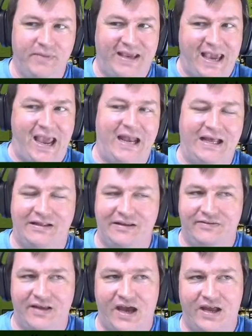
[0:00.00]
mechanically
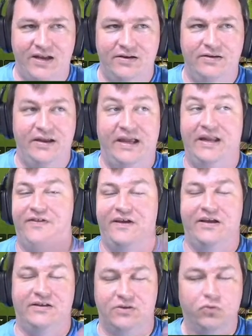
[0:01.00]
is not
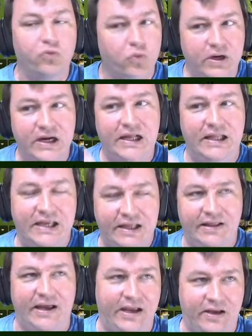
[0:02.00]
anything to really
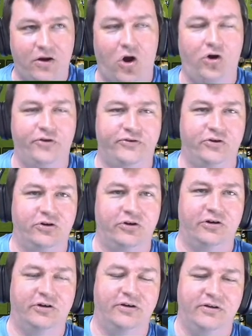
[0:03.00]
like
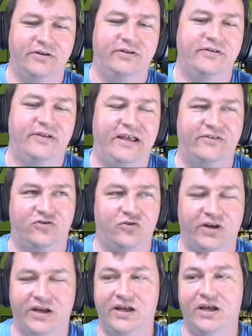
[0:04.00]
alter
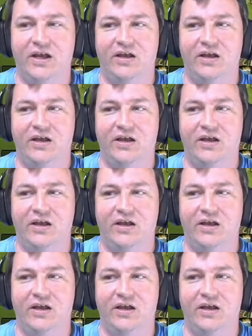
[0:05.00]
history,